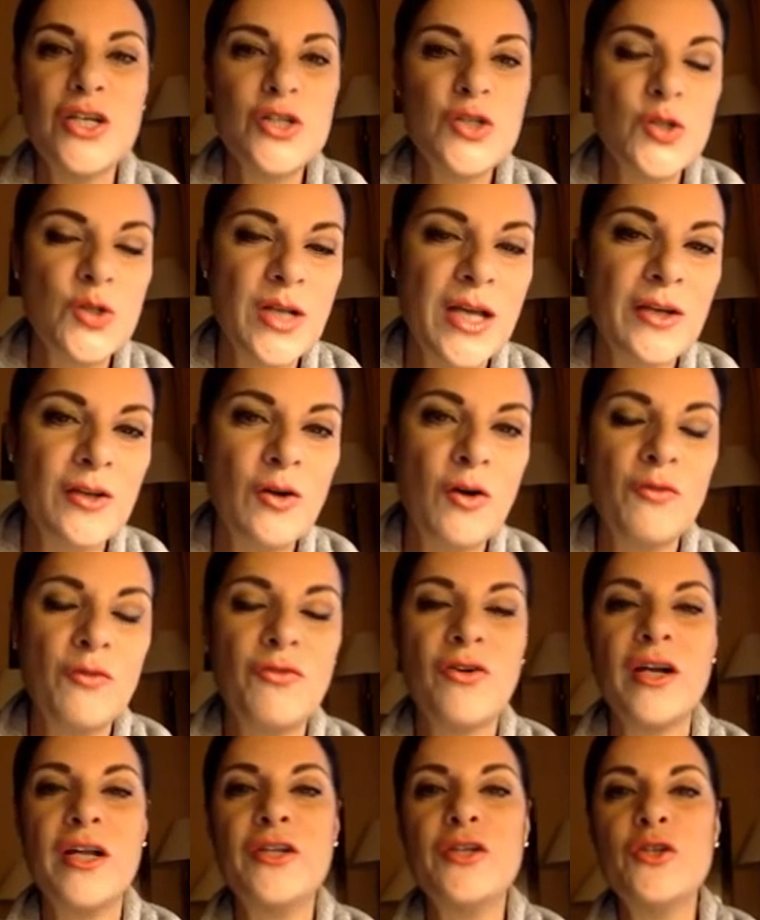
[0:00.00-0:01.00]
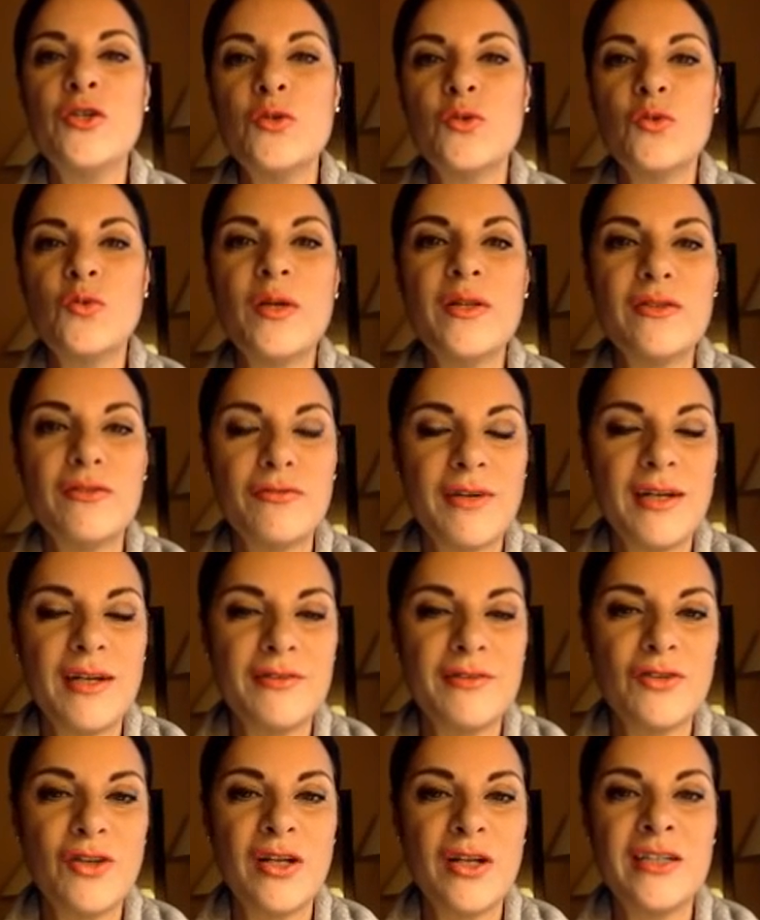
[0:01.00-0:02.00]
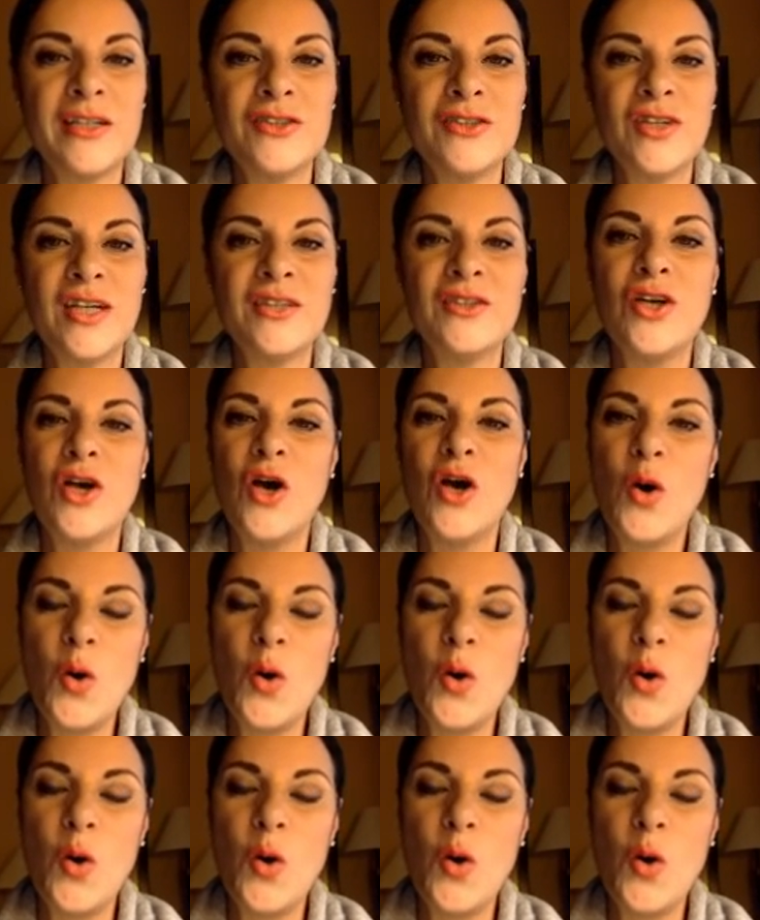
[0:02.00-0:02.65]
Should I go for a new $25 trade?